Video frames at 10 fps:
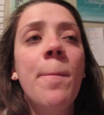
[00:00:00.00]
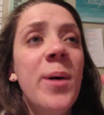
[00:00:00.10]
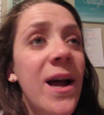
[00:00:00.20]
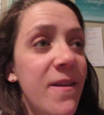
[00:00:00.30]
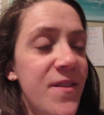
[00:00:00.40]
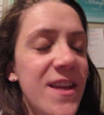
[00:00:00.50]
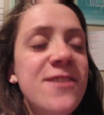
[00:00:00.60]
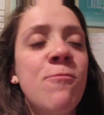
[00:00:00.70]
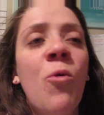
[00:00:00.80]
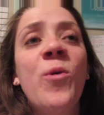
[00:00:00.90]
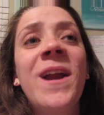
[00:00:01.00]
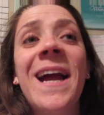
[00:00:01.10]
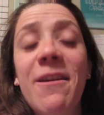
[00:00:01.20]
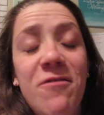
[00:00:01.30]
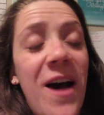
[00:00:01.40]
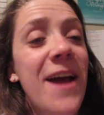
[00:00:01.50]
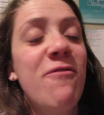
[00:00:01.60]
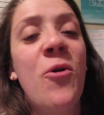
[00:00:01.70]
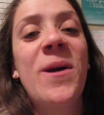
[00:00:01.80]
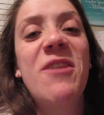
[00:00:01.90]
but this morning at
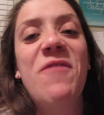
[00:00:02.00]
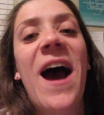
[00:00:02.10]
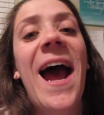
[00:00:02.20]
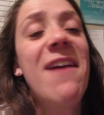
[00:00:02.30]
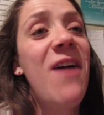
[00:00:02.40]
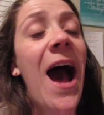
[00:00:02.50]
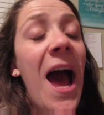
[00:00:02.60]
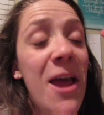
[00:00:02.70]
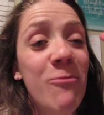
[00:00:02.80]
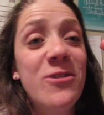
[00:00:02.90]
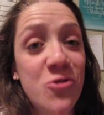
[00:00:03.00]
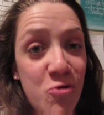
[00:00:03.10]
5:45, I was